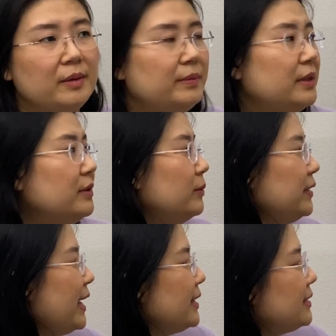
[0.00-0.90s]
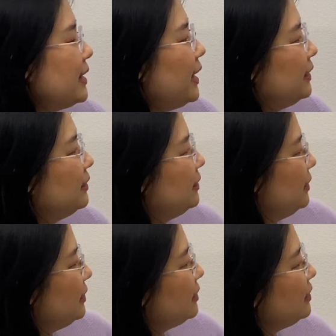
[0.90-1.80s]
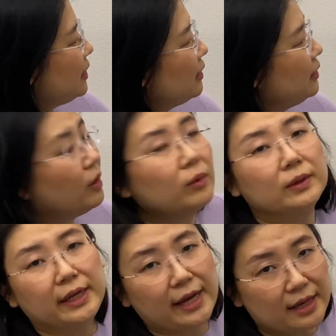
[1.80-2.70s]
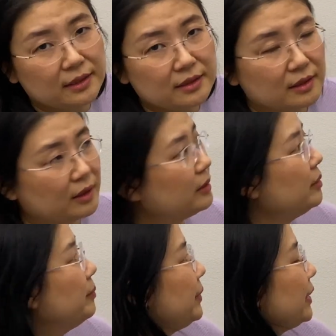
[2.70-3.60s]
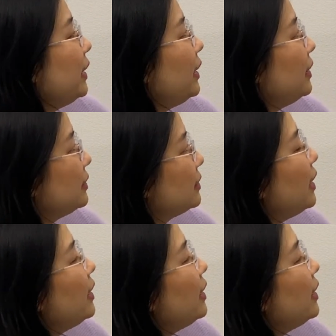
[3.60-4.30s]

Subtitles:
But with that said, this is not the only answer because